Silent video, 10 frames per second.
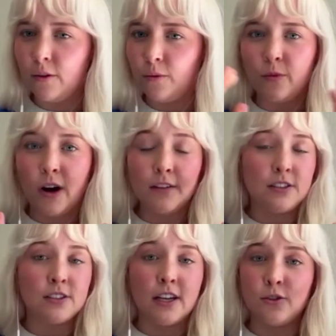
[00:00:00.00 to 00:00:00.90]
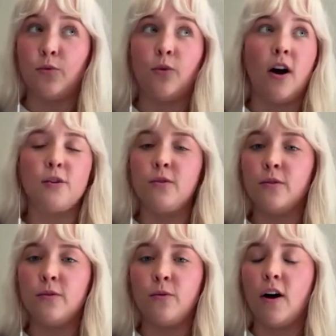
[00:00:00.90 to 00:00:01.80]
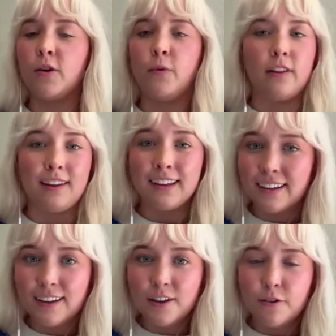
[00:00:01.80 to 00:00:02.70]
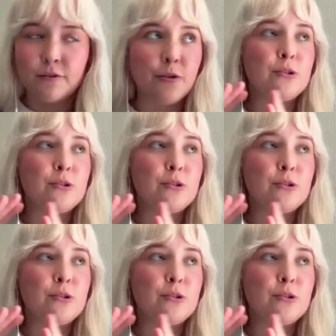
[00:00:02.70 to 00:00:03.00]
I love to say just rock with it, full